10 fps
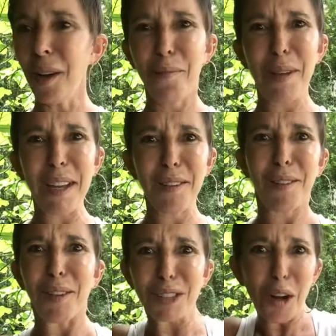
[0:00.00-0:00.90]
being
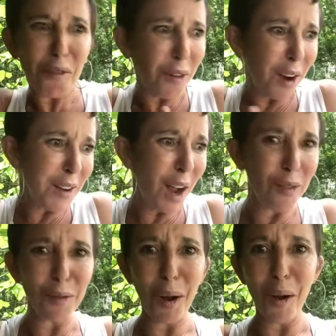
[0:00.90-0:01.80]
so far down
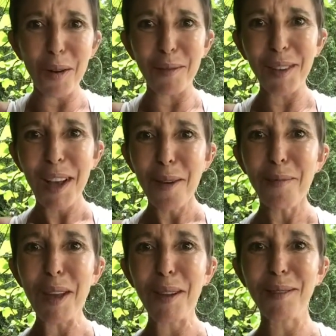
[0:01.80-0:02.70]
the road and
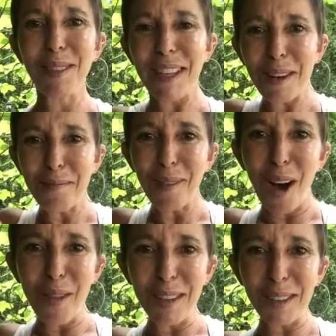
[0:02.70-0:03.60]
getting
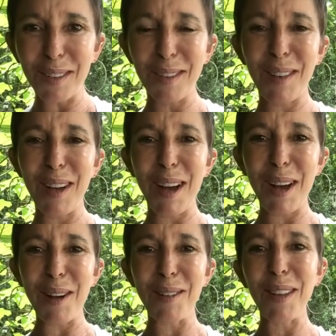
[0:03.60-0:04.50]
all these
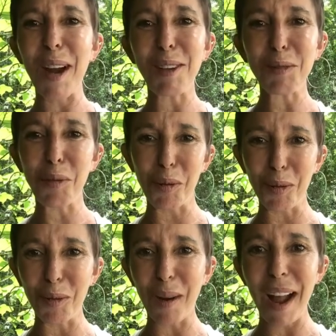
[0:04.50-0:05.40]
layers
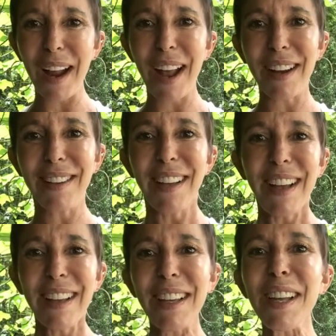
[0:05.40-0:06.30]
pulled away and
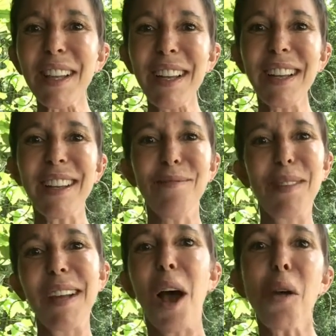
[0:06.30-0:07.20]
healing and
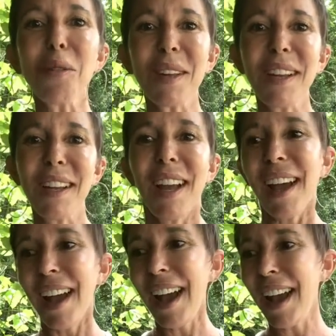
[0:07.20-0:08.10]
being healthy
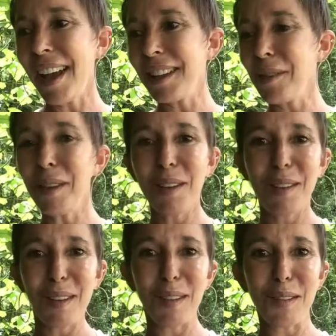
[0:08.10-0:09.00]
and living
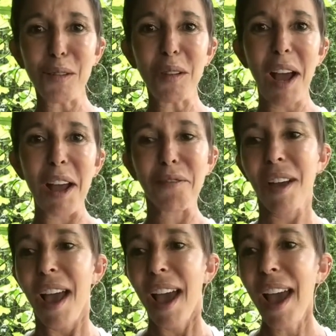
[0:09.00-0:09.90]
this new life,
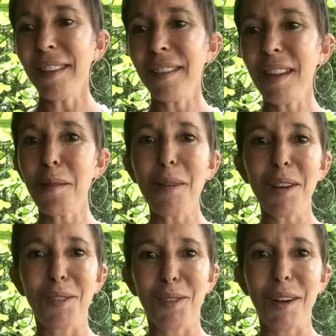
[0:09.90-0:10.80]
and seeing
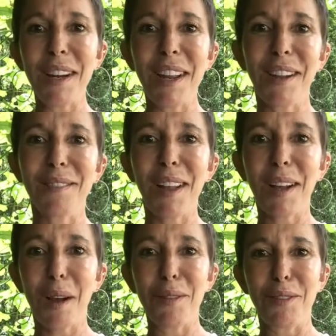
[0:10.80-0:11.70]
me drinking
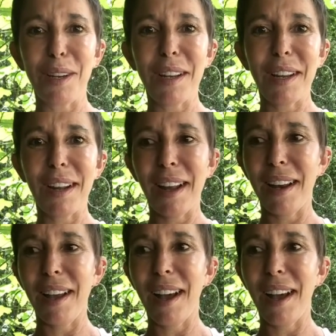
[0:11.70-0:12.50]
like I was drinking again,